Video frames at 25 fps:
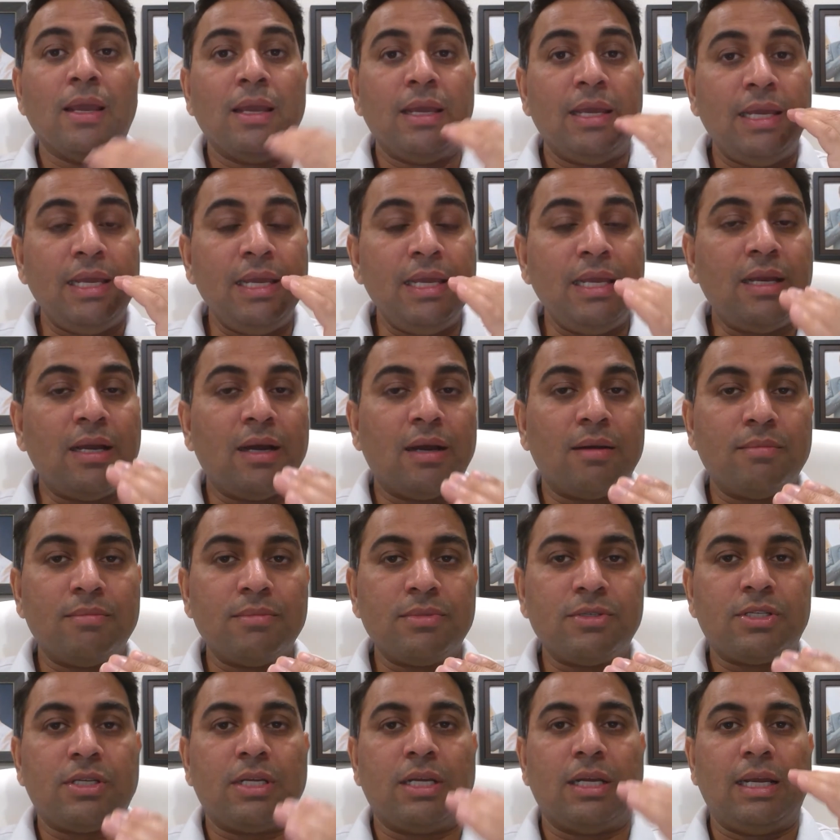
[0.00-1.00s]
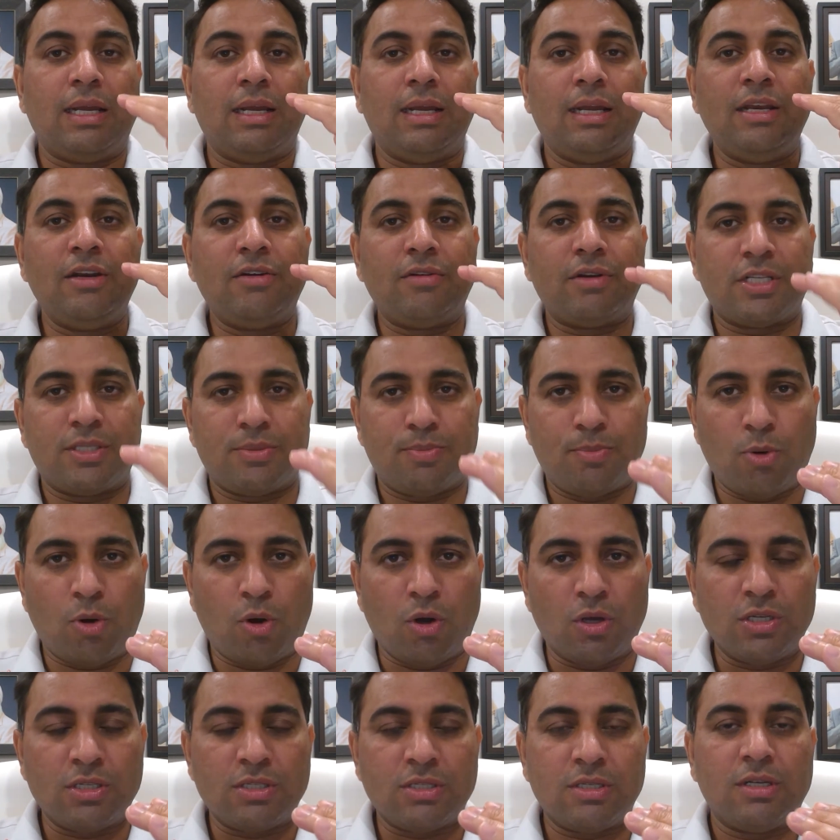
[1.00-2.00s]
He comes in
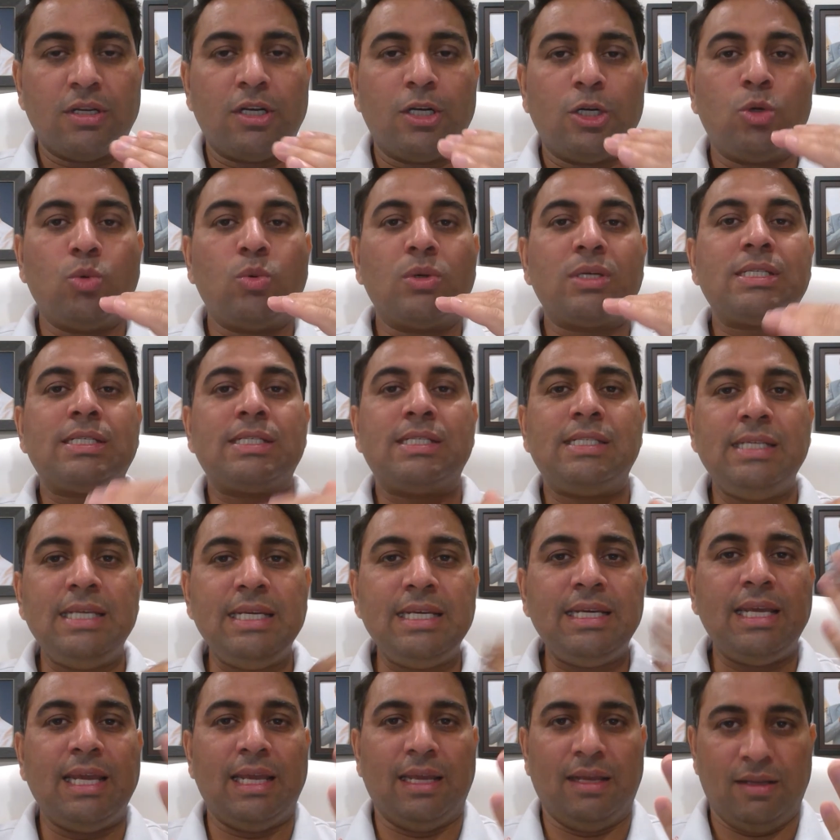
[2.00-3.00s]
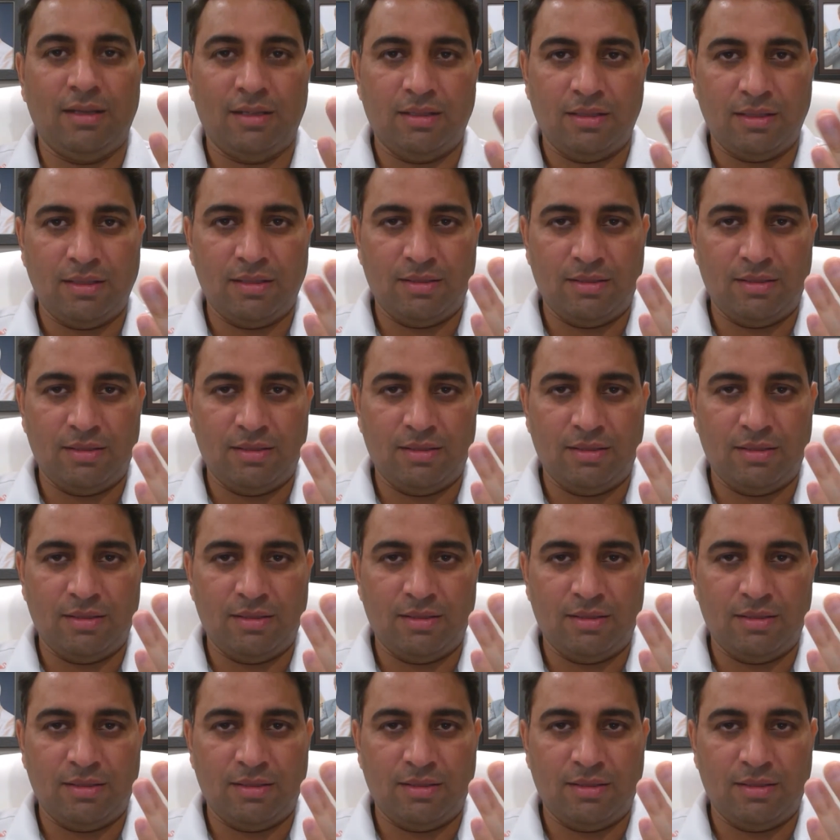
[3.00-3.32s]
response to a seeking